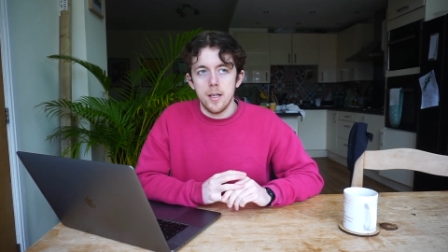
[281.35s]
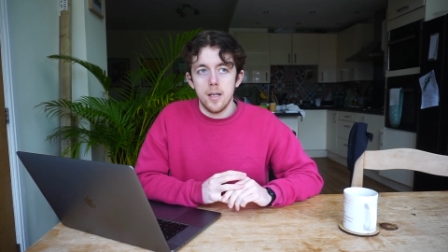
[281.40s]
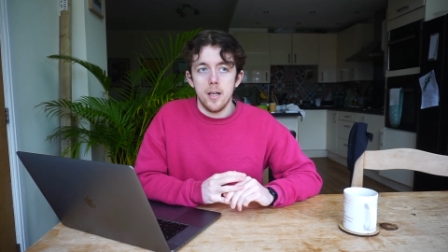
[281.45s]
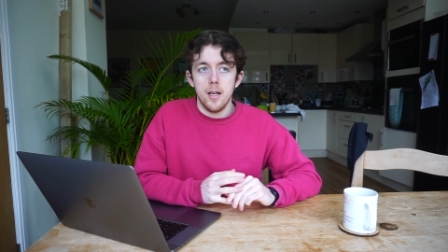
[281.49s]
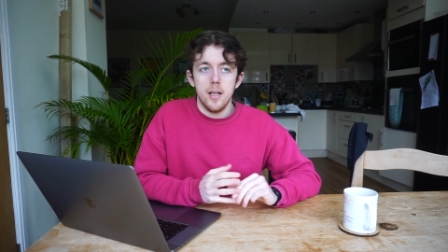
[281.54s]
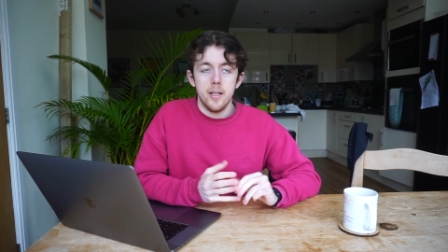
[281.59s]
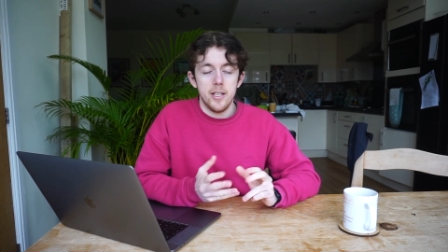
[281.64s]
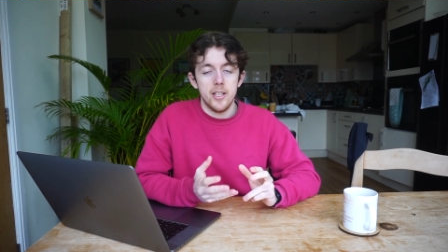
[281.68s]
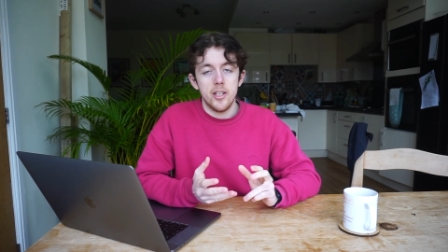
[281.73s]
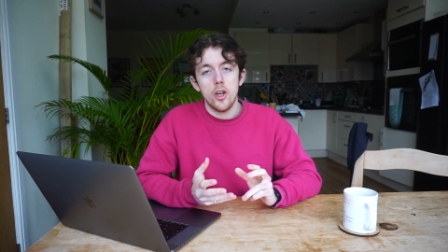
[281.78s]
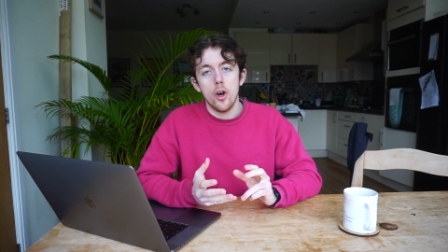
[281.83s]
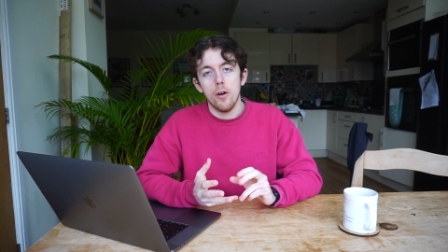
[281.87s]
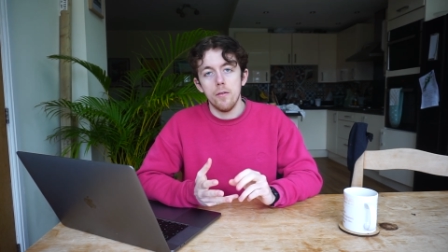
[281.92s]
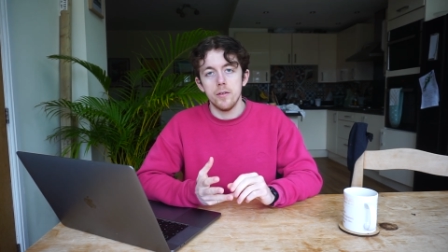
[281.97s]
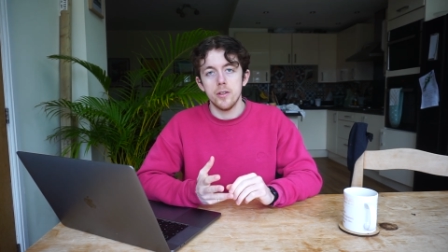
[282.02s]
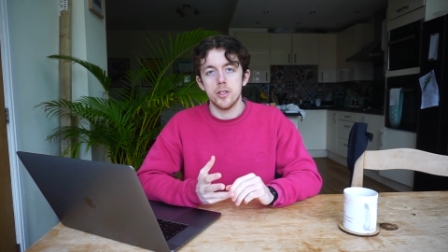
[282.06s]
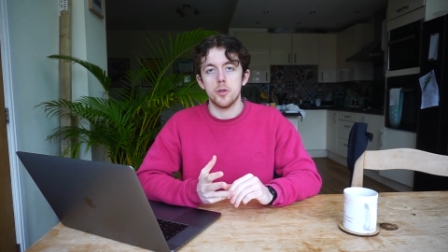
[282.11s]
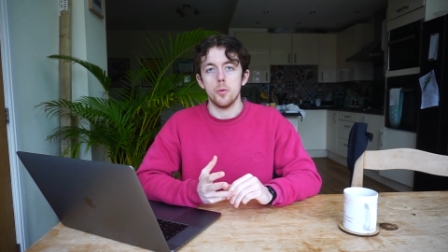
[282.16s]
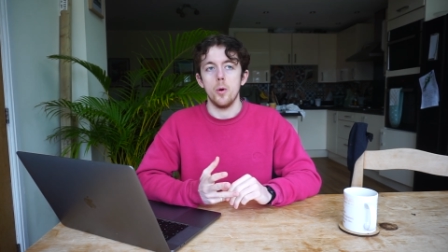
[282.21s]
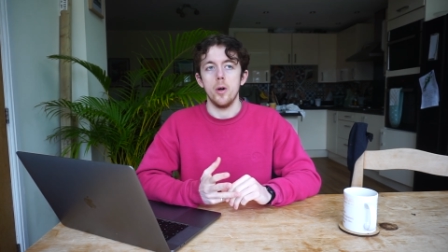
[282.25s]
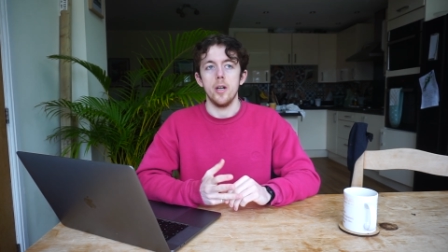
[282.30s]
And then the
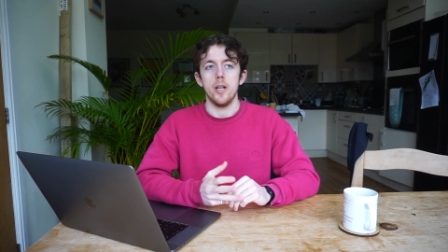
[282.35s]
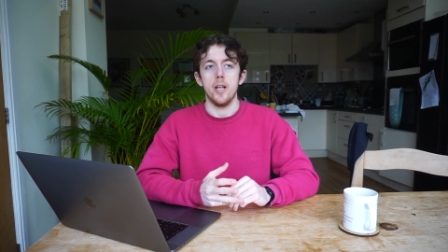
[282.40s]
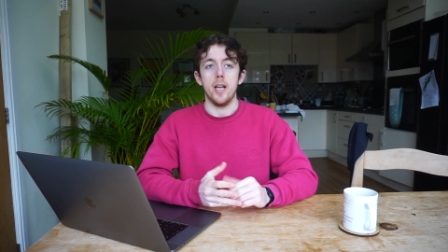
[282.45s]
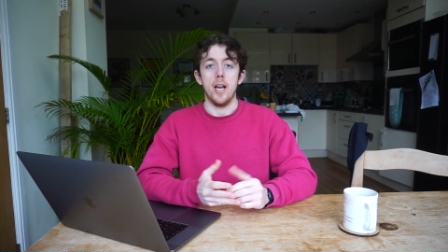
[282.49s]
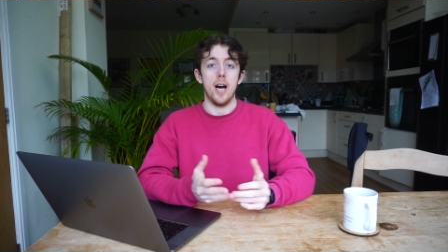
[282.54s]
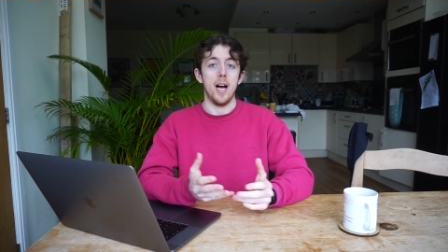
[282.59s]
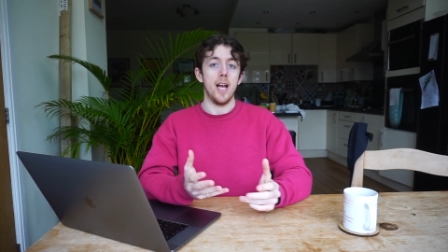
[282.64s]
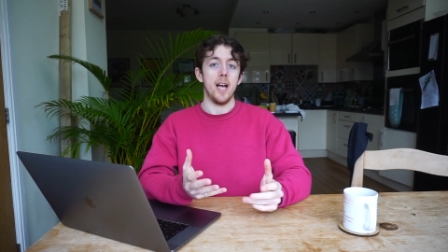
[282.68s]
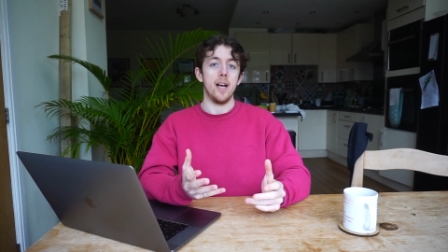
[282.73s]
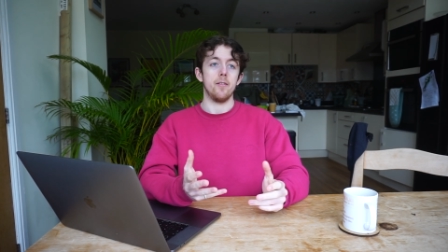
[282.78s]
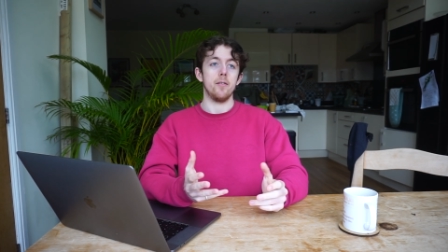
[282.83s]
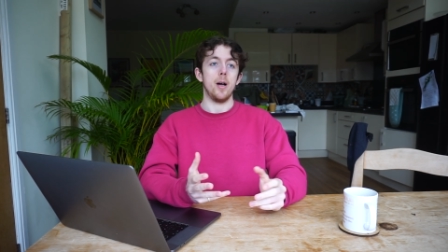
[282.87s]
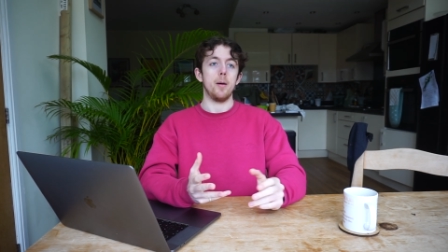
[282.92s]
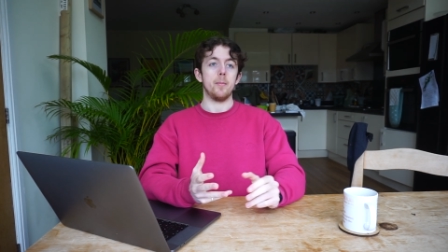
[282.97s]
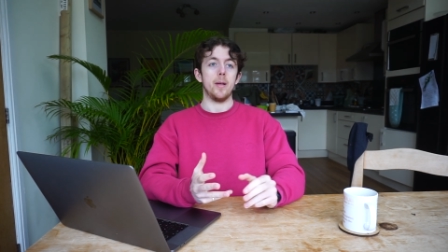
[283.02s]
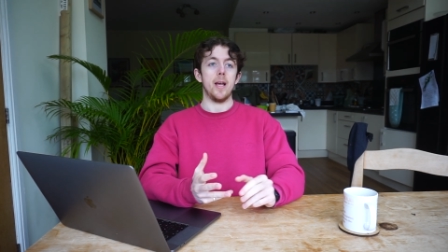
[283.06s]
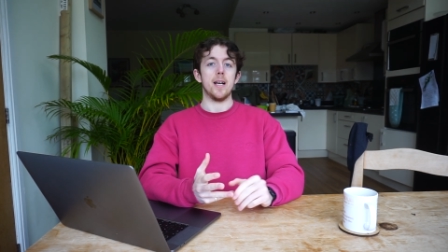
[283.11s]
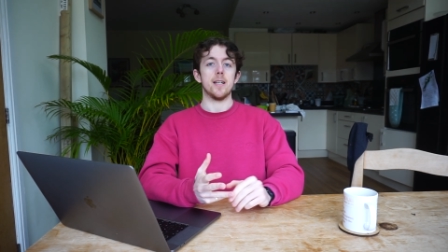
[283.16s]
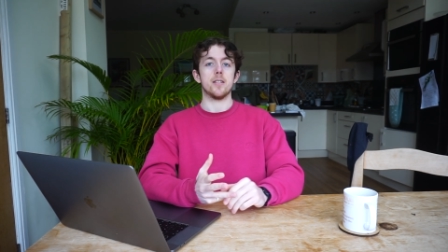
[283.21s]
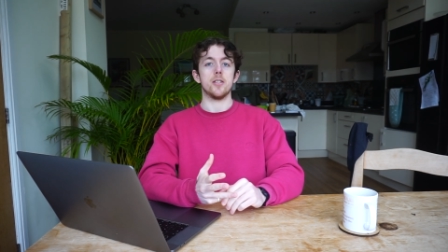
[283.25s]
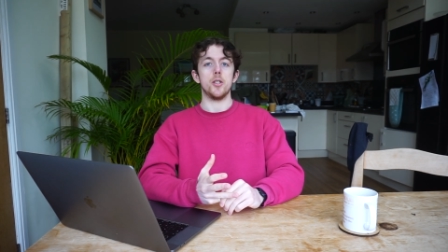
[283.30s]
obvious one, and I have, I'm
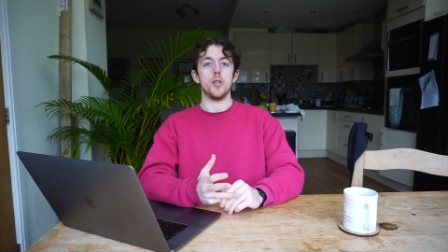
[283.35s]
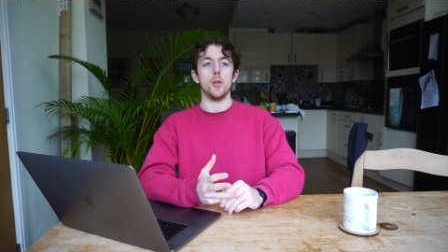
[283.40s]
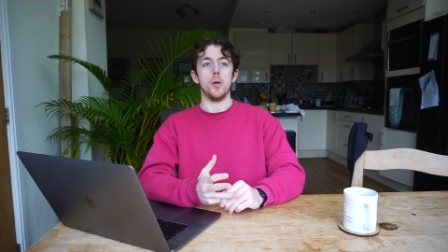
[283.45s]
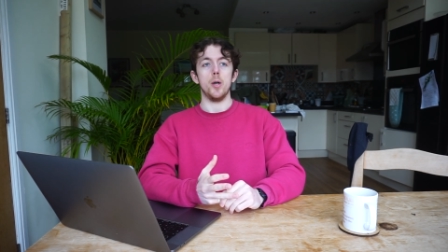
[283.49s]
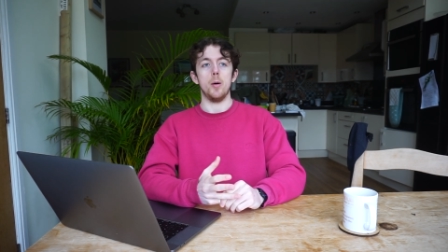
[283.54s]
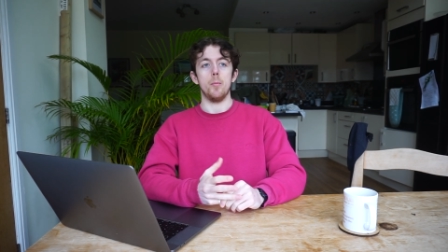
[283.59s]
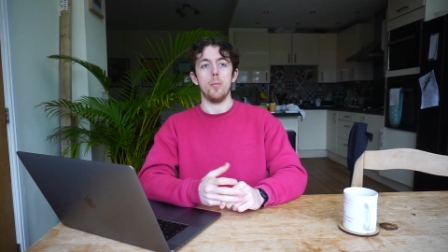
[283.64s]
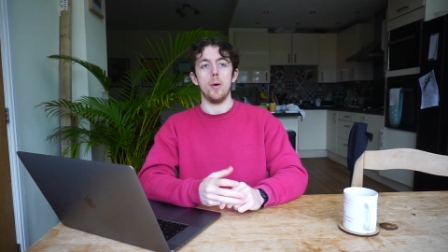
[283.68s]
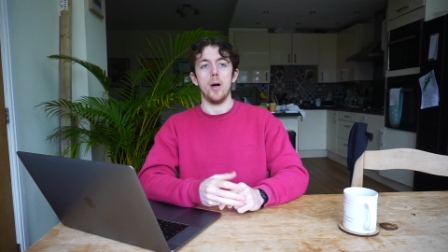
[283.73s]
yet to do it,